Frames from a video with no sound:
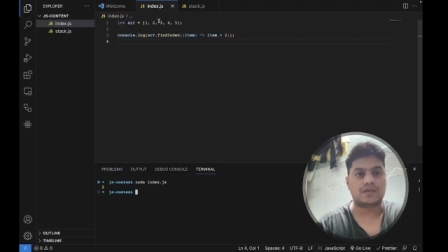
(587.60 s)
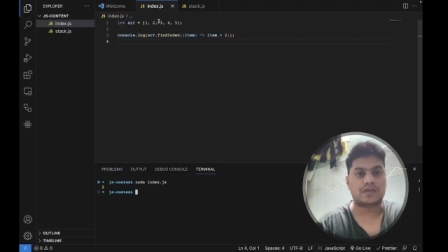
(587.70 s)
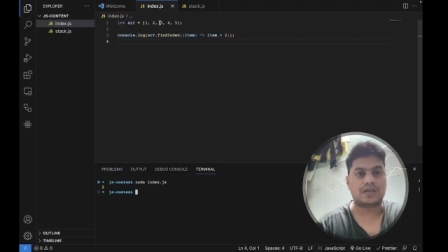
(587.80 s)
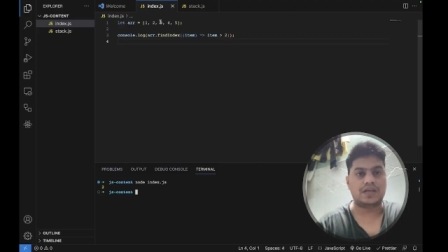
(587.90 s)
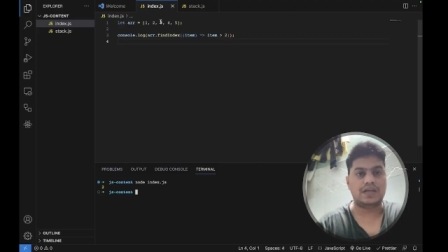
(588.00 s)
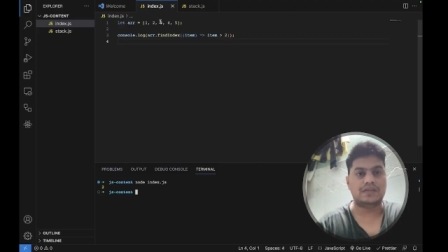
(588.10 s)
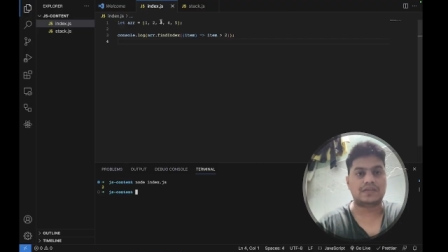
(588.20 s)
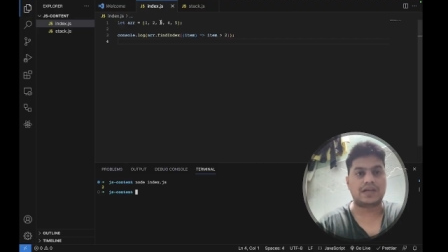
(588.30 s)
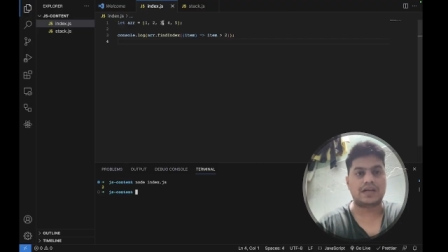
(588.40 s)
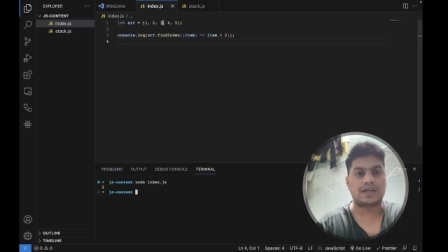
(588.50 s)
3 is
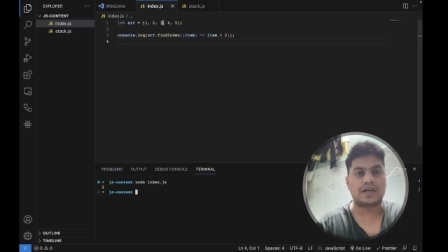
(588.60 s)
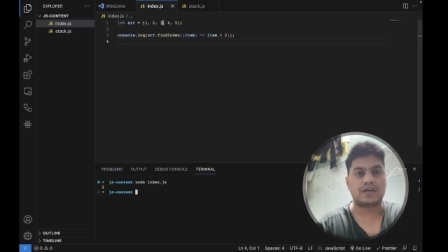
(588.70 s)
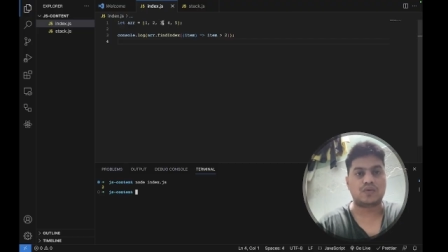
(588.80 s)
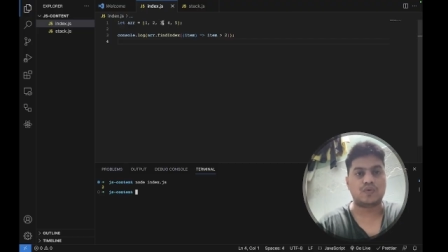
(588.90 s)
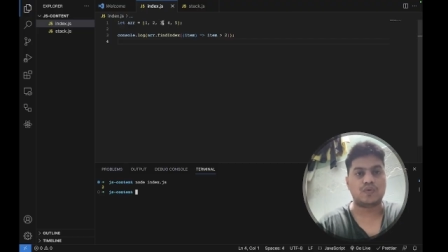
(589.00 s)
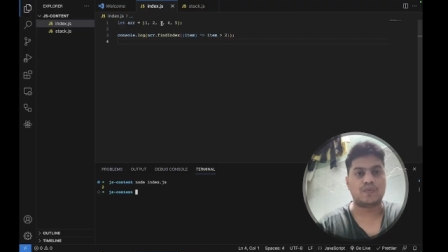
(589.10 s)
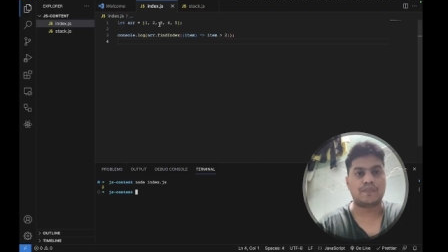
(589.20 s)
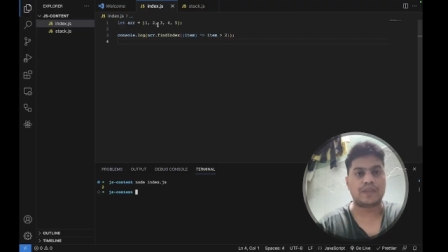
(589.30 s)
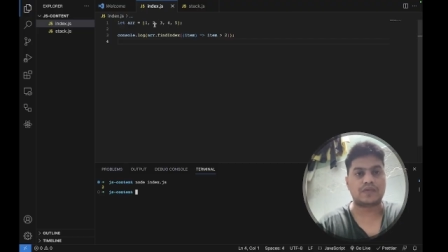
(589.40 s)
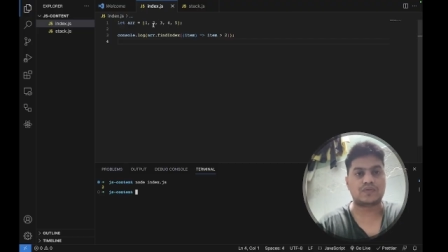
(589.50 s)
greater than 2.
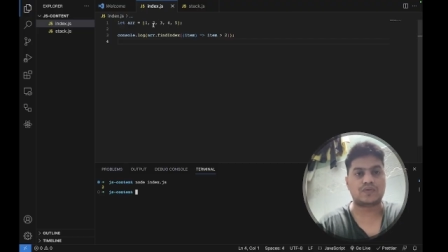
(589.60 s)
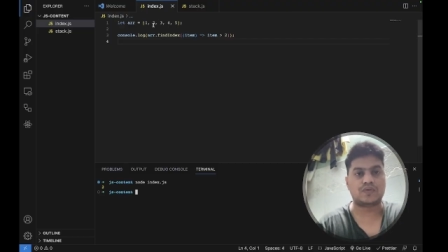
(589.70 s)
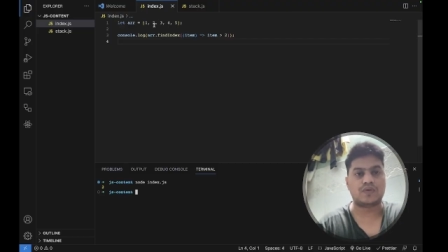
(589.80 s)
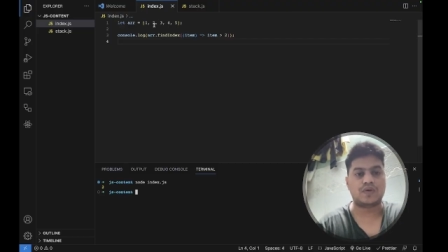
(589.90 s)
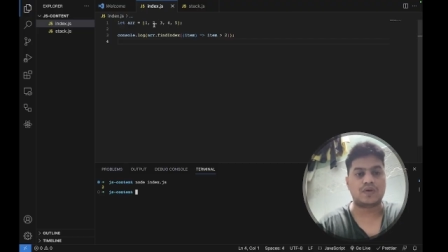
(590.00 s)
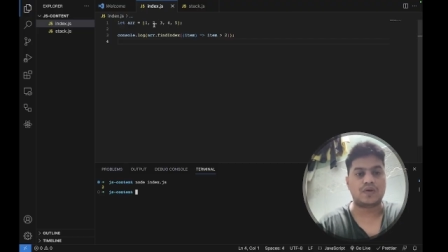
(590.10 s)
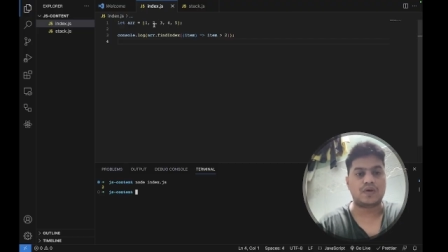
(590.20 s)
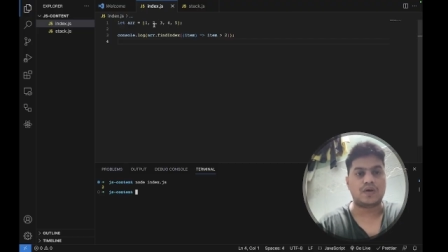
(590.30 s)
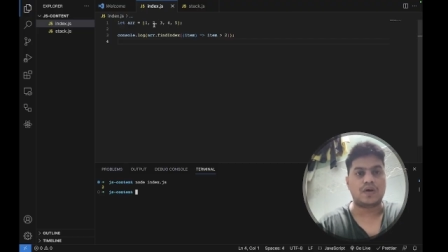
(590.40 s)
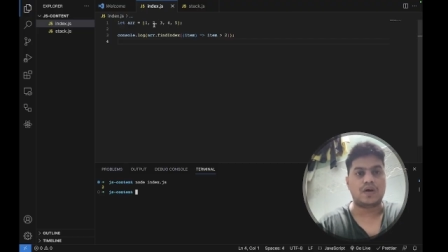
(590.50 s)
So
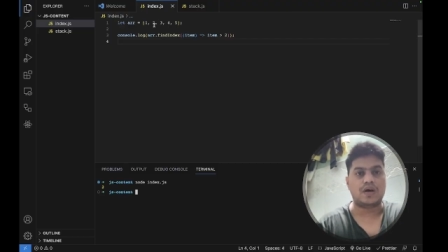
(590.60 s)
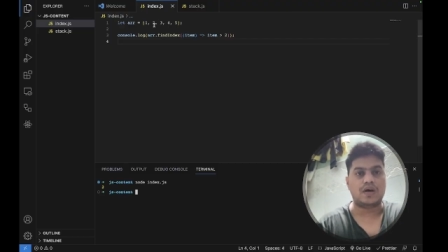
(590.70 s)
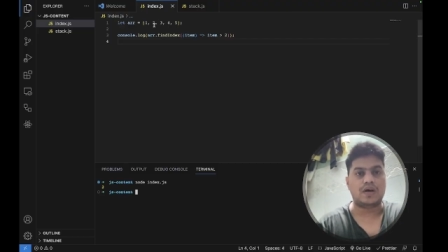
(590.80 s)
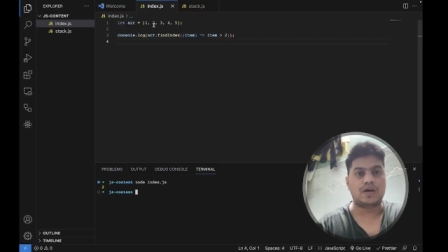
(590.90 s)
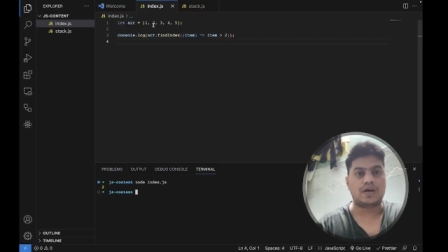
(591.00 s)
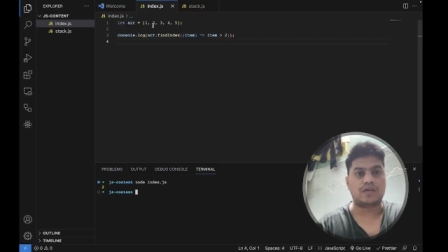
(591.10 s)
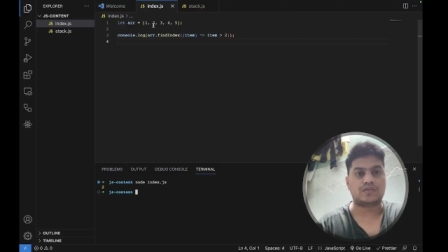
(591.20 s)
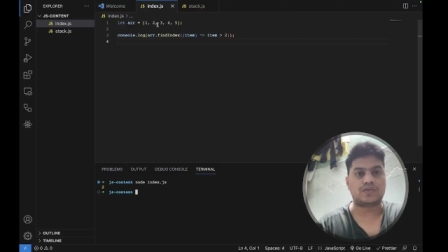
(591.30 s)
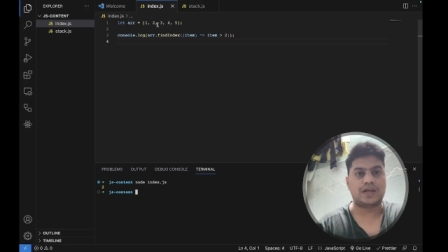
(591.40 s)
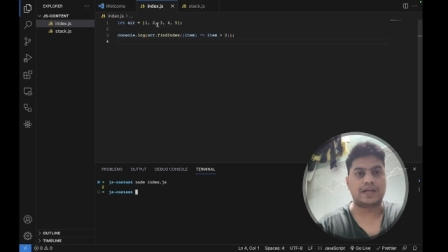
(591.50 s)

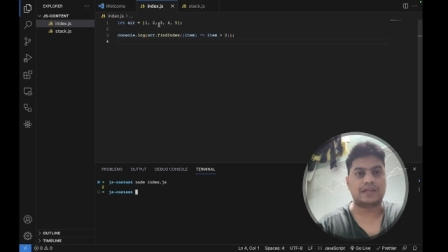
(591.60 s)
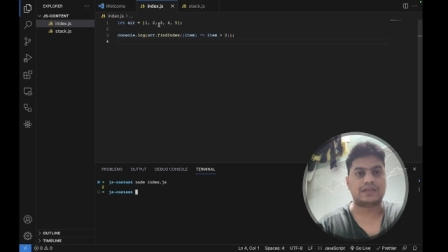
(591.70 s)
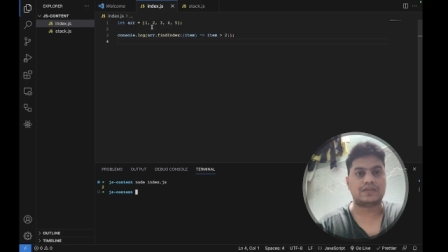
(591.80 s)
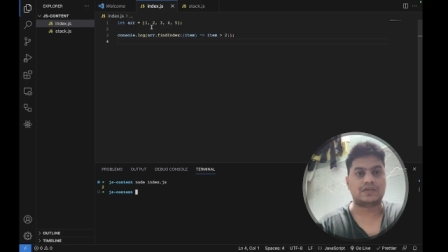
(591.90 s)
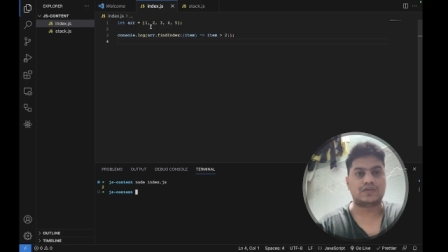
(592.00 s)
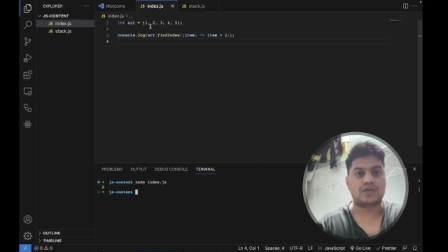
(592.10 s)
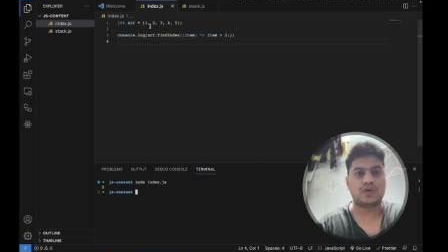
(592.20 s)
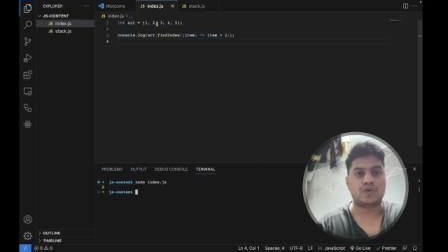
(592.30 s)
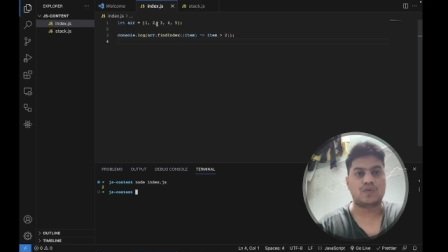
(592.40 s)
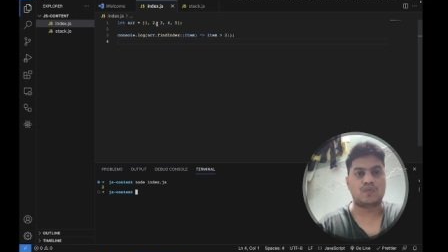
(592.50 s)
so the index is
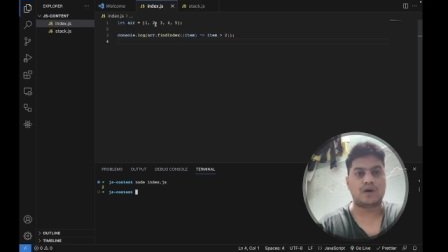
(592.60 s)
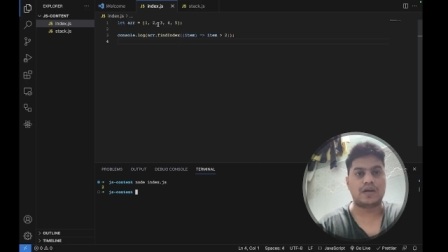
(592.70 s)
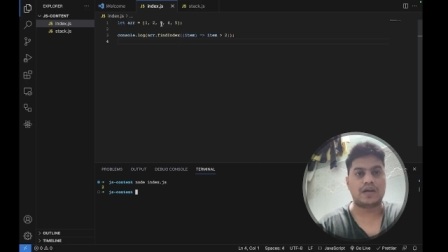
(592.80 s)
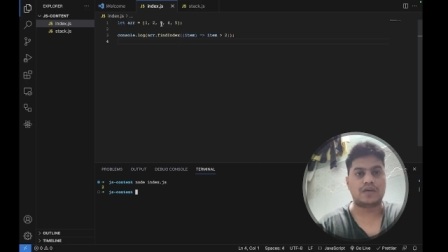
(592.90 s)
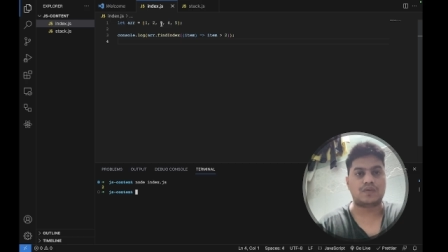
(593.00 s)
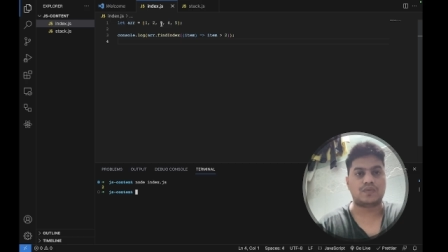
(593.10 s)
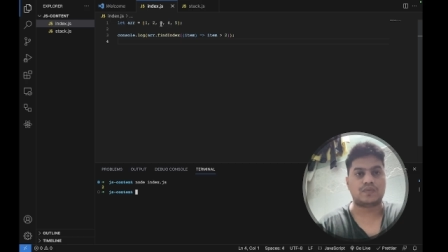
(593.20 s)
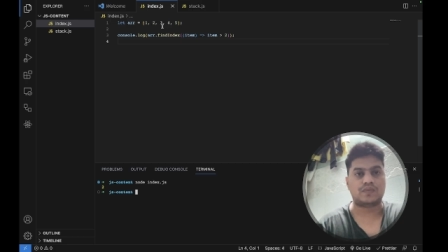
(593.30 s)
0, 1 and 2.